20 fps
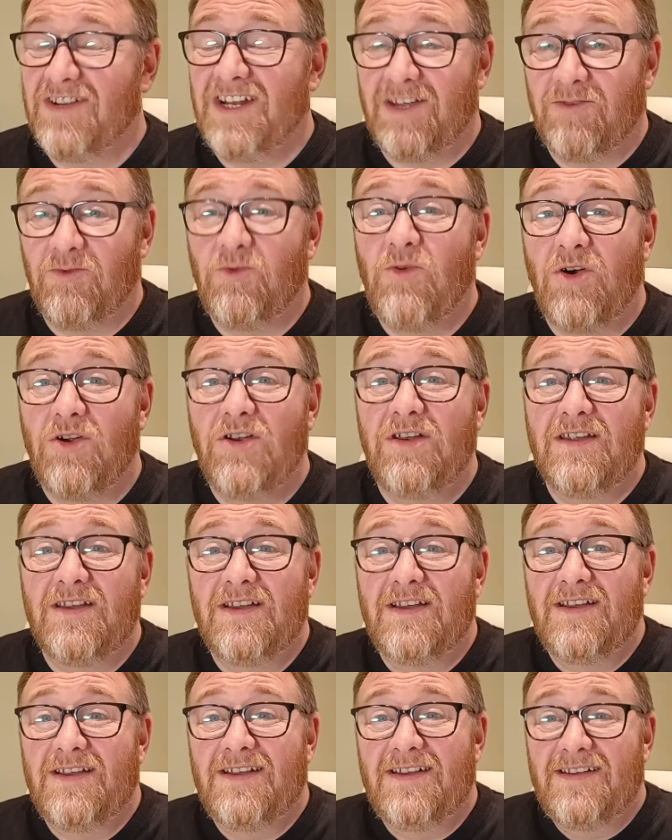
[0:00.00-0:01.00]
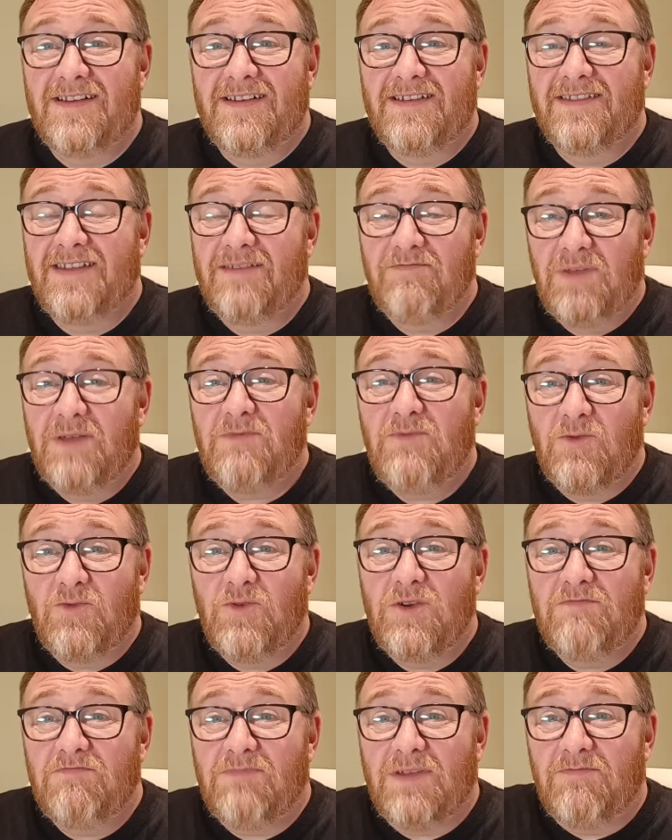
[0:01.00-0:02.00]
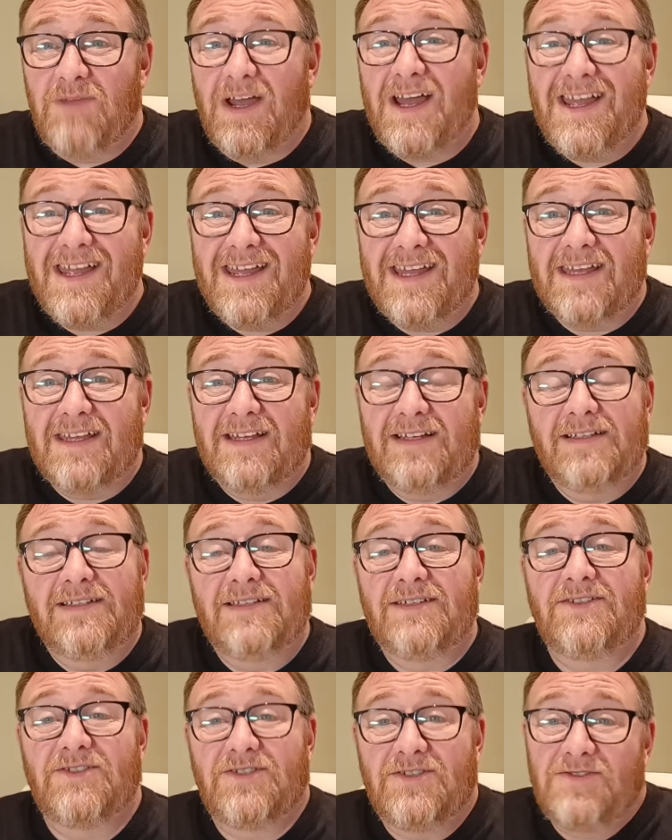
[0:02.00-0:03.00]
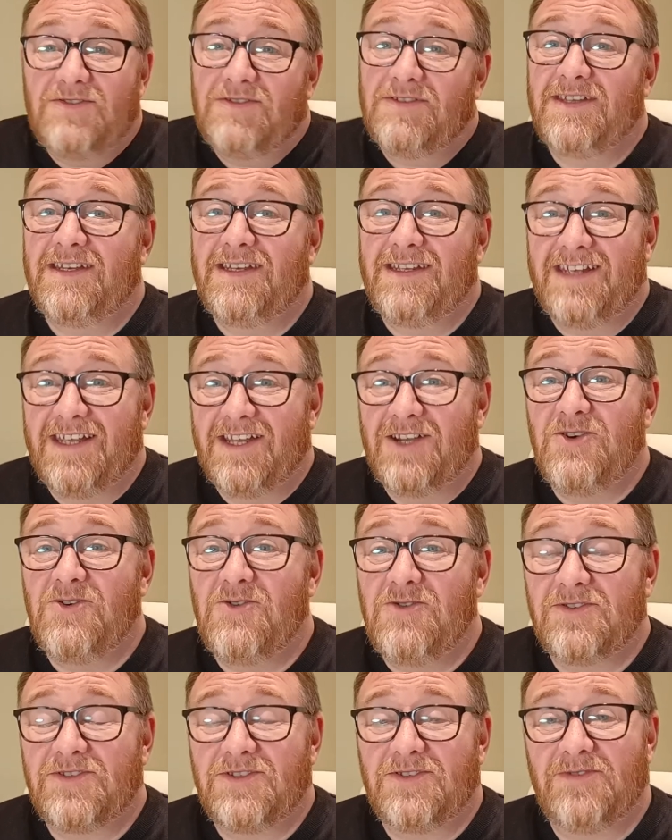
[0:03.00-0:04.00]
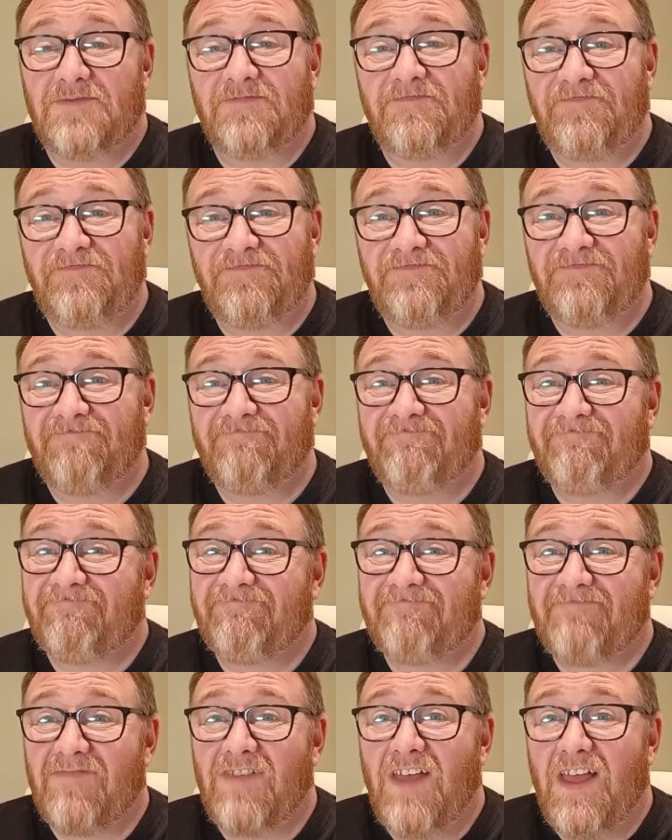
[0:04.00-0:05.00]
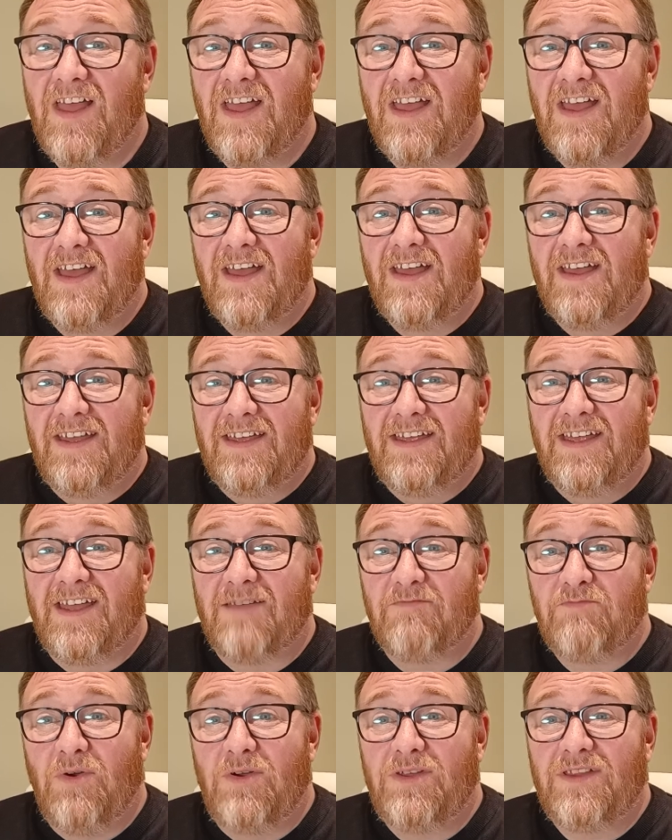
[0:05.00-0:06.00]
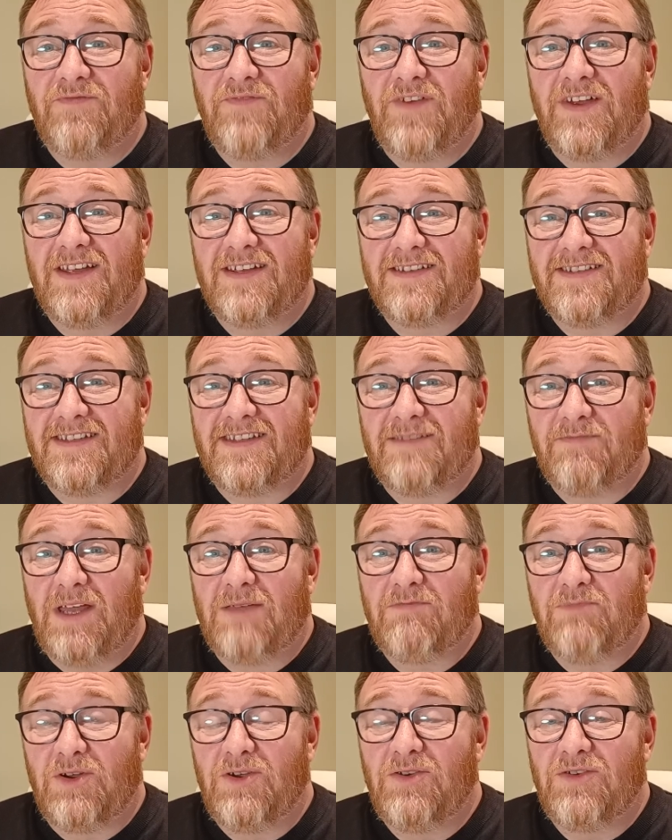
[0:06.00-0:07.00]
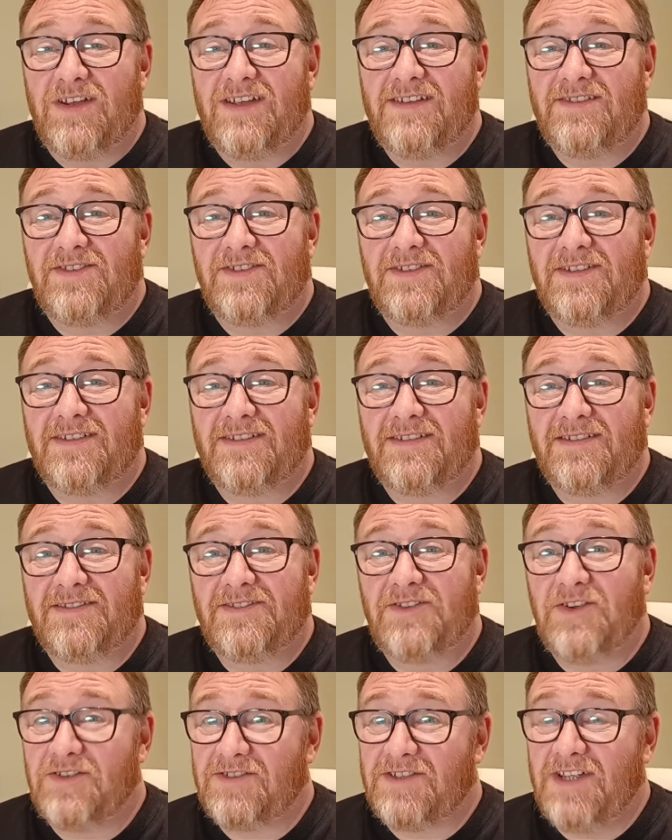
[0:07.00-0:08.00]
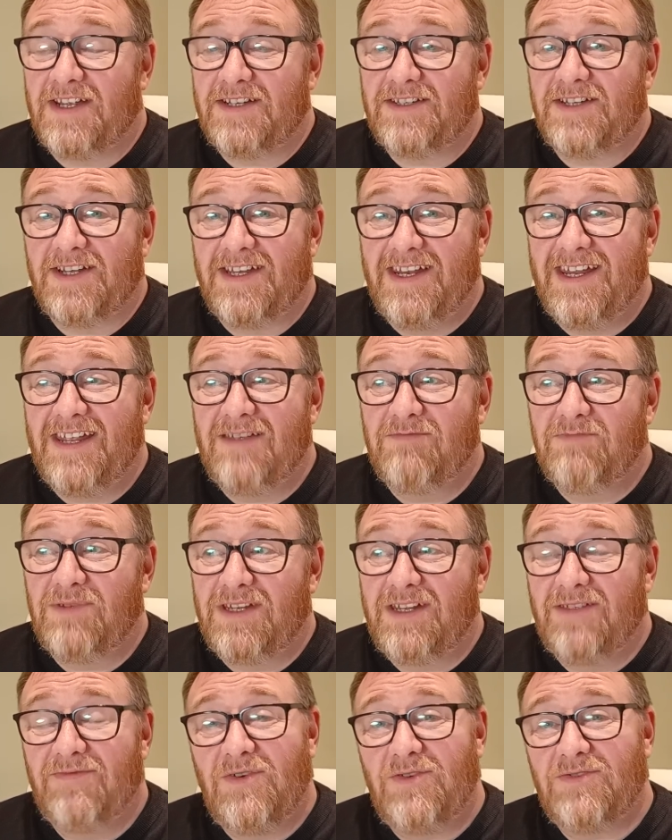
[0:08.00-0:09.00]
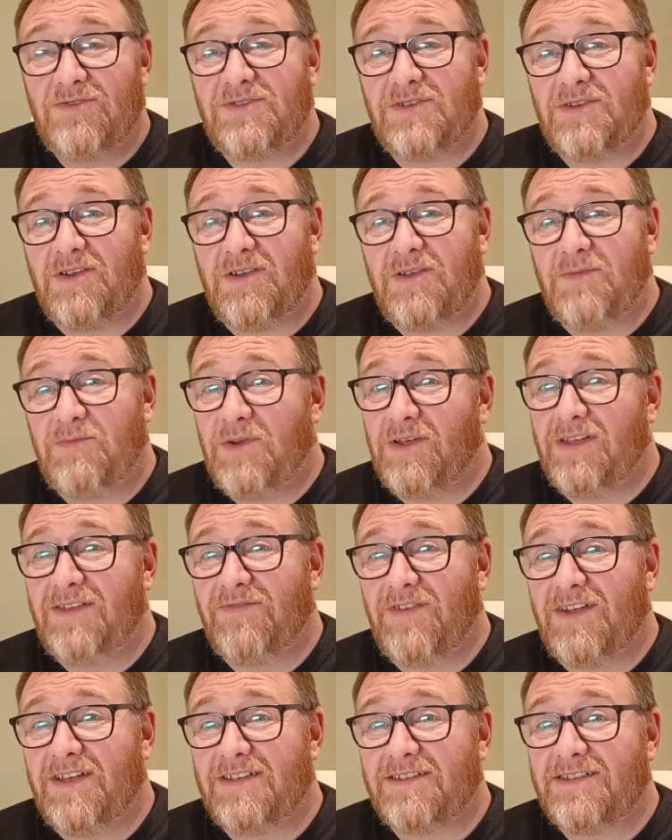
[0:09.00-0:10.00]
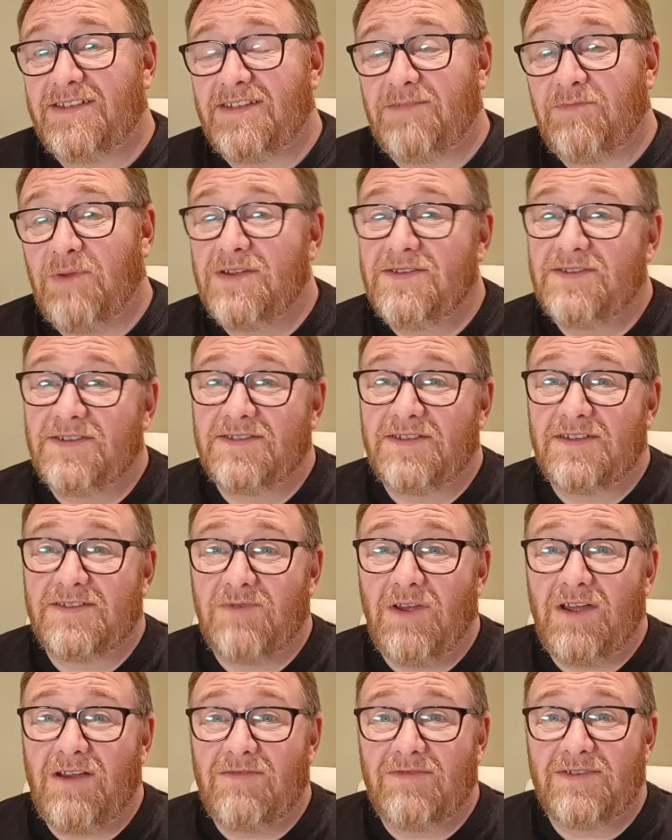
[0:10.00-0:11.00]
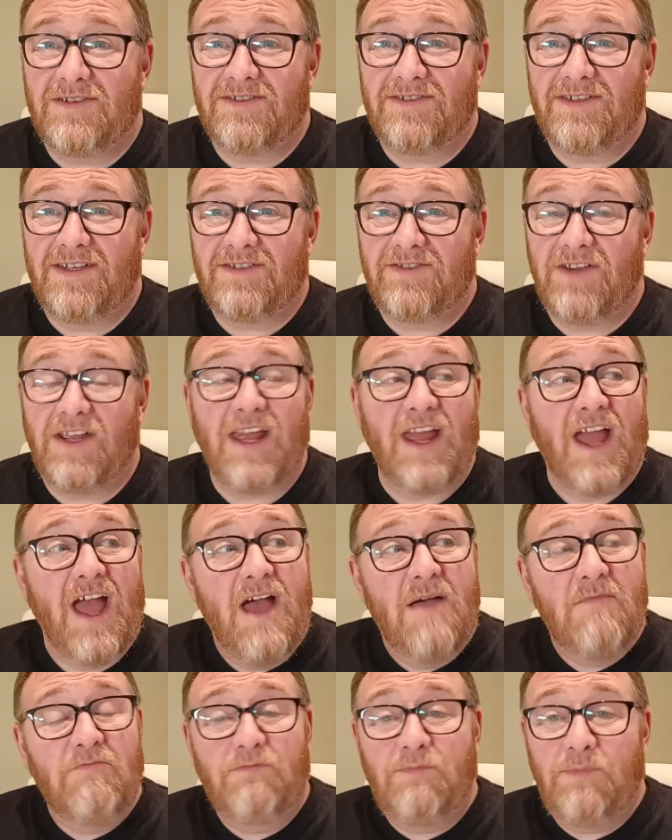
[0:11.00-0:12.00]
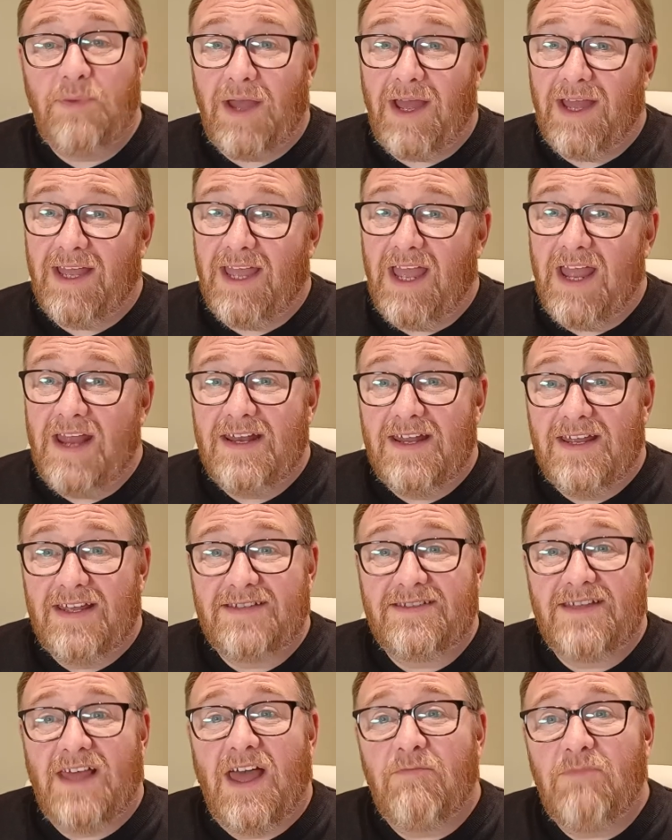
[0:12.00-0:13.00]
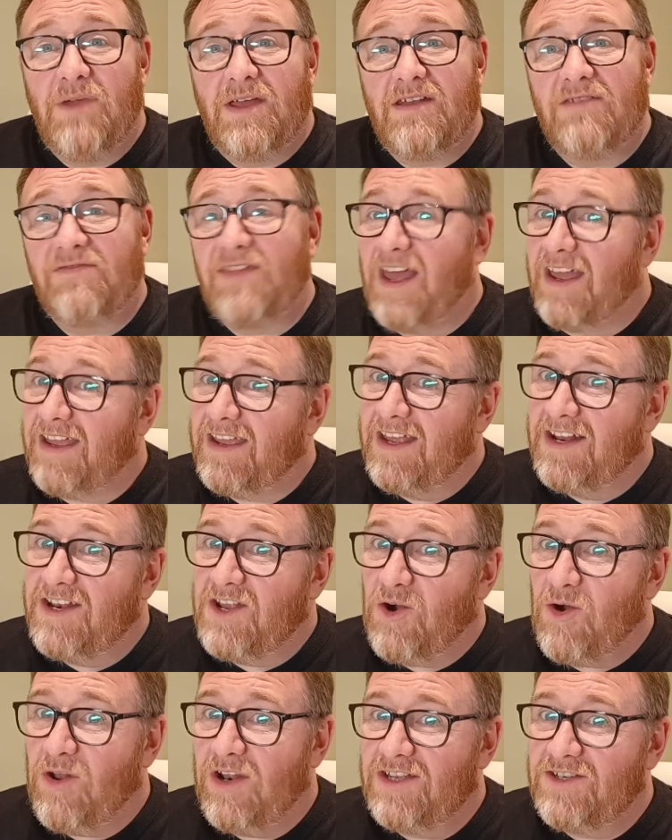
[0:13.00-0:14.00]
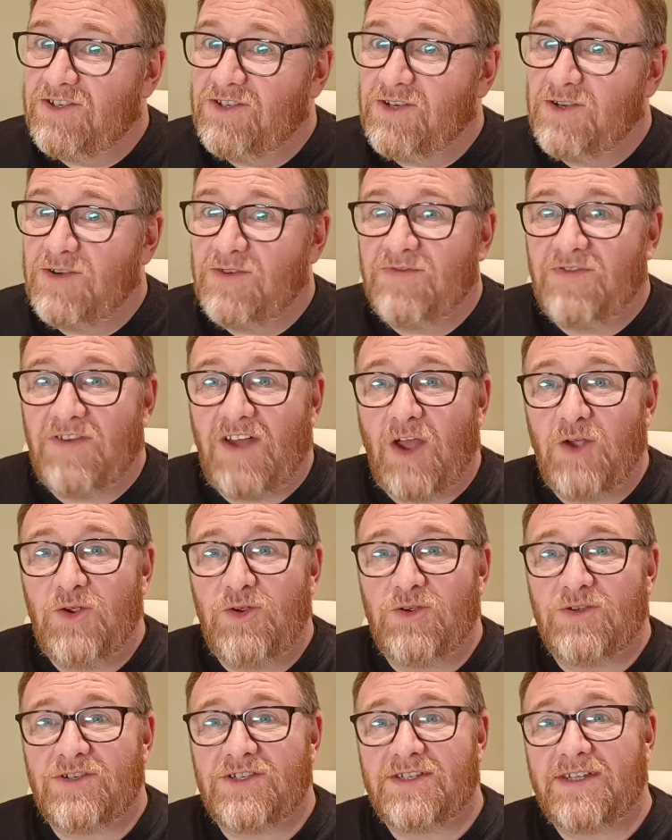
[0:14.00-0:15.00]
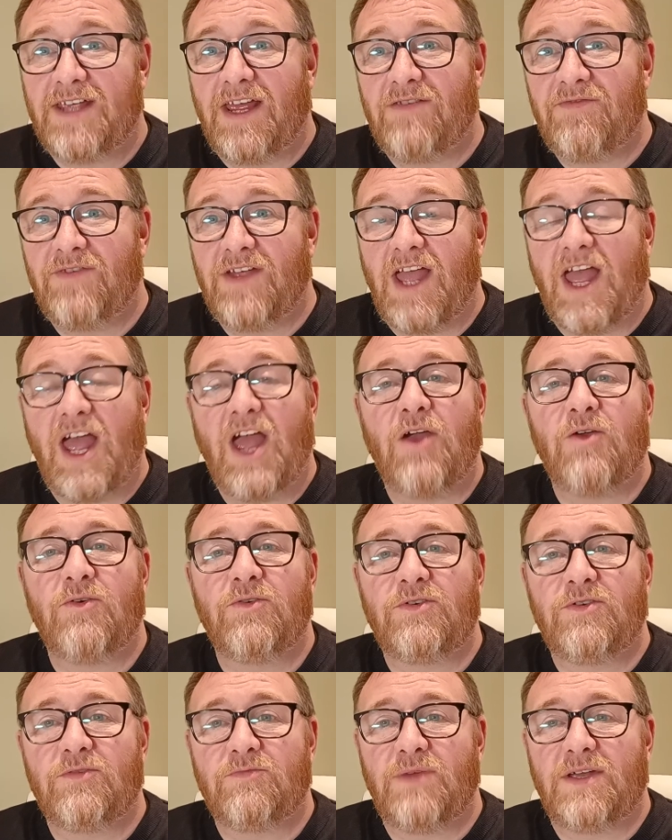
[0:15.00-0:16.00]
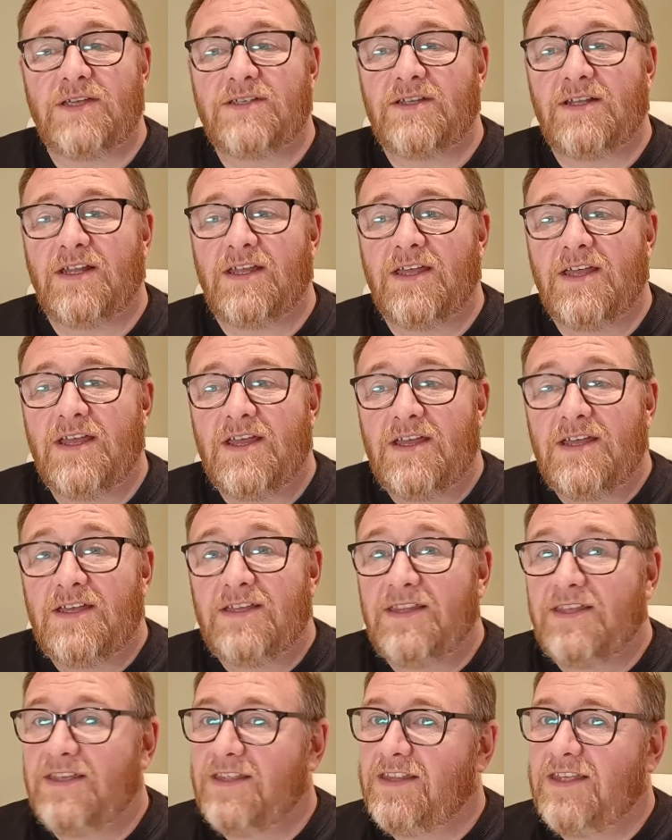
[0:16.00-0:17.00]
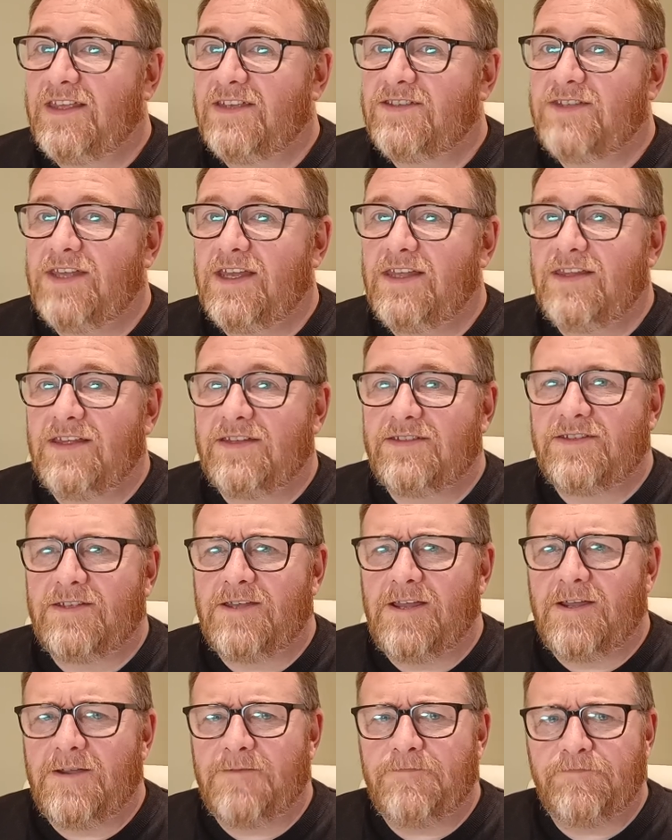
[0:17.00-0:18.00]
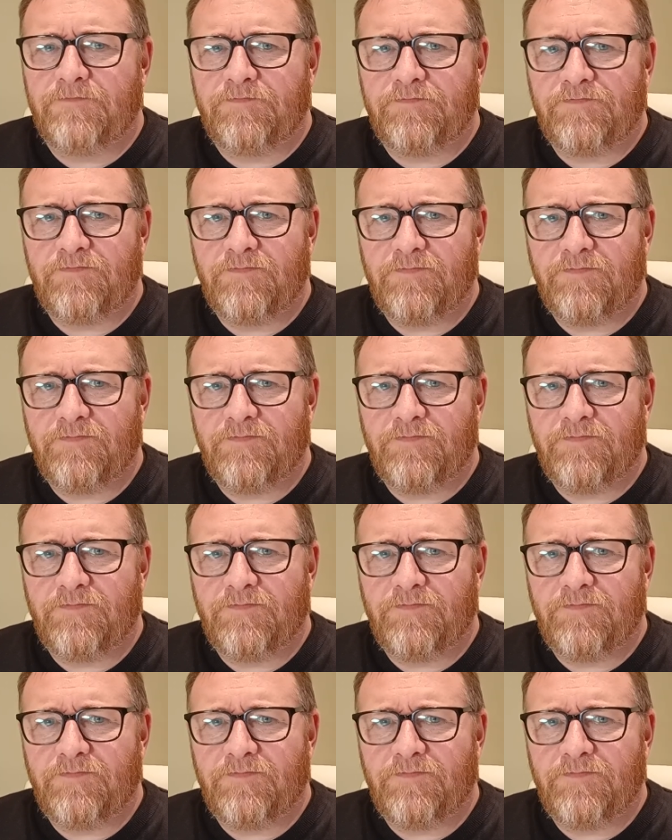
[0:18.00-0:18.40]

really want, then people wouldn't be buying it. So there you go. So you can point the fingers at the big breweries to a certain degree, but you've also got to point the fingers at the punters as well because they're drinking. But again, is that bit of that kidology of how you're serving it, how you basically you say that um,